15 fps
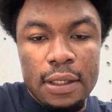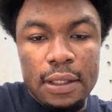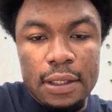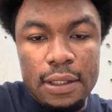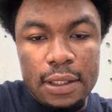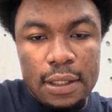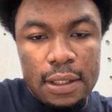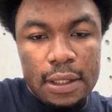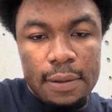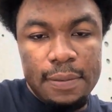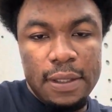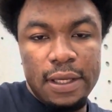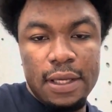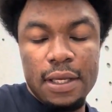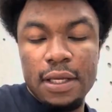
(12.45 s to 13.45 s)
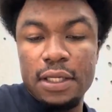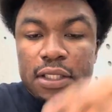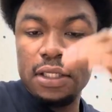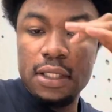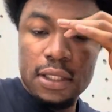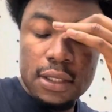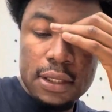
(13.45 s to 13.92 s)
the
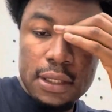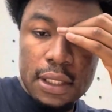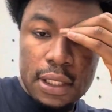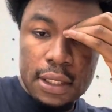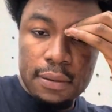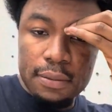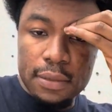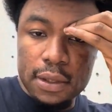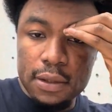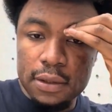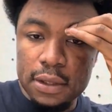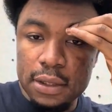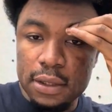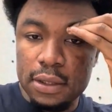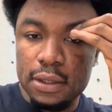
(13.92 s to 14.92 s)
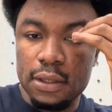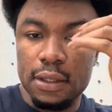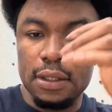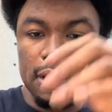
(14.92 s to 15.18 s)
application that I'm building.